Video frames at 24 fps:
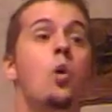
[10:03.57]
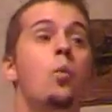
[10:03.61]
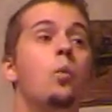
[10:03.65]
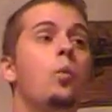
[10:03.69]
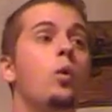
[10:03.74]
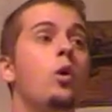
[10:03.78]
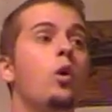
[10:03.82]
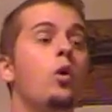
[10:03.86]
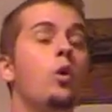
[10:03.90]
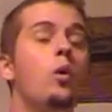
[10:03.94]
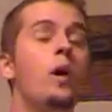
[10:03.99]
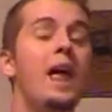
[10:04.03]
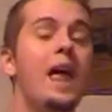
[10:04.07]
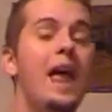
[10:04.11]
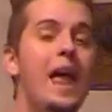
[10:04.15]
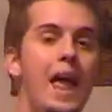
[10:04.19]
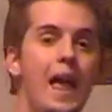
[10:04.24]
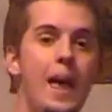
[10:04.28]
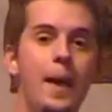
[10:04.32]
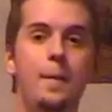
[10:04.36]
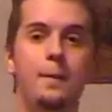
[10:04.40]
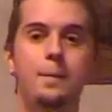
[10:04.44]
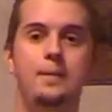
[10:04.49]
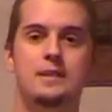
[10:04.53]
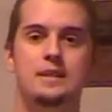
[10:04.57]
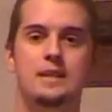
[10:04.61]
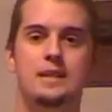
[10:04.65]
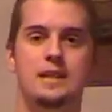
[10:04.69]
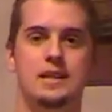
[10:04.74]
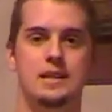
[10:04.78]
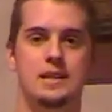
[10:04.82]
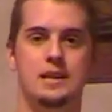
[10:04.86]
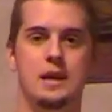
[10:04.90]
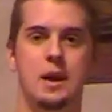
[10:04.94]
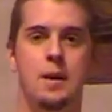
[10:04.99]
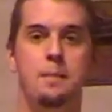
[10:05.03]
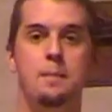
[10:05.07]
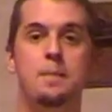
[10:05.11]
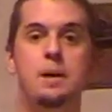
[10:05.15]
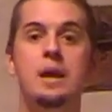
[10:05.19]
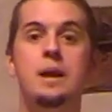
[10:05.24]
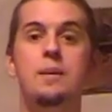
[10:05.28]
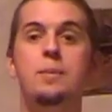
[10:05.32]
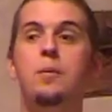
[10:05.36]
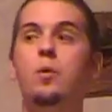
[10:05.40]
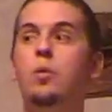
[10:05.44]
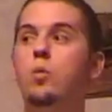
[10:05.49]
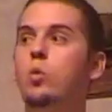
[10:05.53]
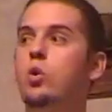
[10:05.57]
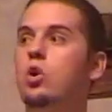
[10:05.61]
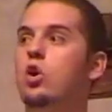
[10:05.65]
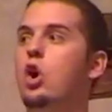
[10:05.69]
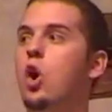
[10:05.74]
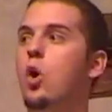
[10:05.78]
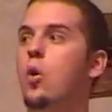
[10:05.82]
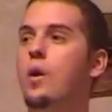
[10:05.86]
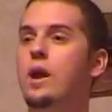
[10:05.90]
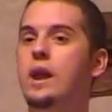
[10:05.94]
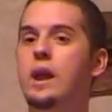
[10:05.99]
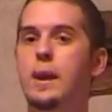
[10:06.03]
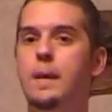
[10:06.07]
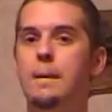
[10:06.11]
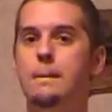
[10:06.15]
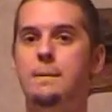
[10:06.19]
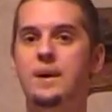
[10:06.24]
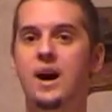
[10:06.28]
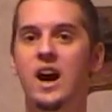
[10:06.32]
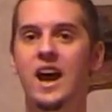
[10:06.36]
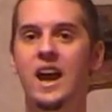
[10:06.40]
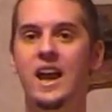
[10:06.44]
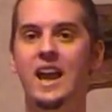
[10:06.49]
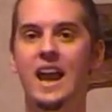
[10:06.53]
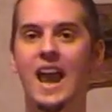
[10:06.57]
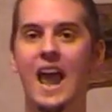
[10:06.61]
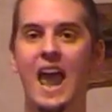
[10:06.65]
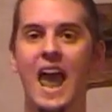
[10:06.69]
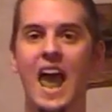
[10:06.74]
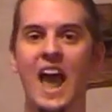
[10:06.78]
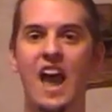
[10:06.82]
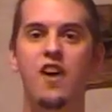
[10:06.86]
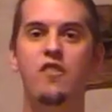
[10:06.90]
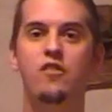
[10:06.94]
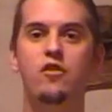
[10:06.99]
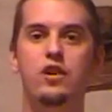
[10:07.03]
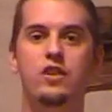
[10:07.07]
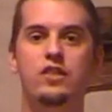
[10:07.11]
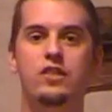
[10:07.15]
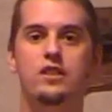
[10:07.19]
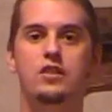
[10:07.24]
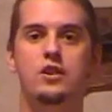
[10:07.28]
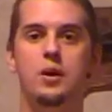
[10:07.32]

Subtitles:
were emptied. People were going and buying everything.